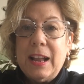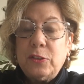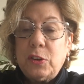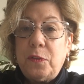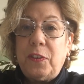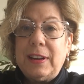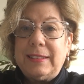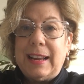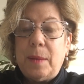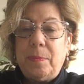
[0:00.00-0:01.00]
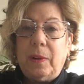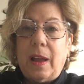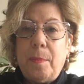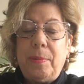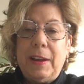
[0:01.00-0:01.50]
So for example,
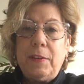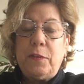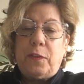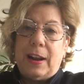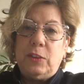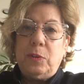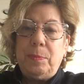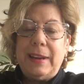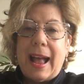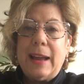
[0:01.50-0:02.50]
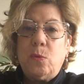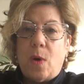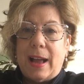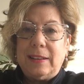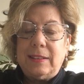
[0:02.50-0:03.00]
a pivot phrase would be "I
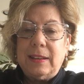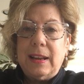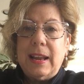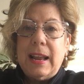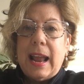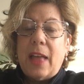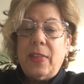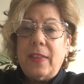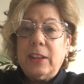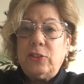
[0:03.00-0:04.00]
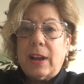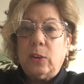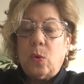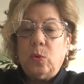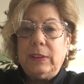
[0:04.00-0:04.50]
want," and then the
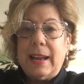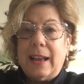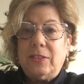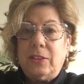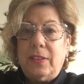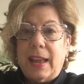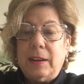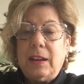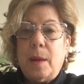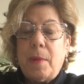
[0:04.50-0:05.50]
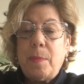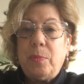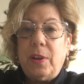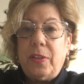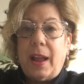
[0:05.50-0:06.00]
child only has to then come up
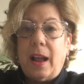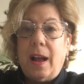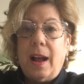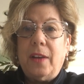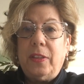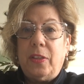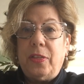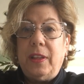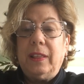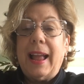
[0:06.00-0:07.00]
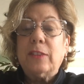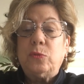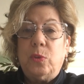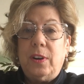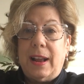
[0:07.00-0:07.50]
with the last
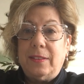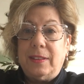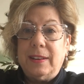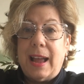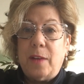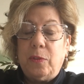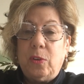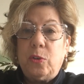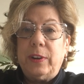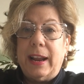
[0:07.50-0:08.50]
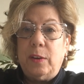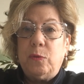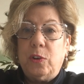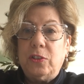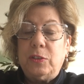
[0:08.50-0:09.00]
word as the novel creative
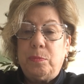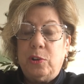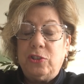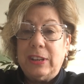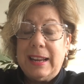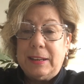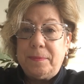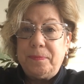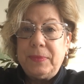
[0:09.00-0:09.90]
word to push in.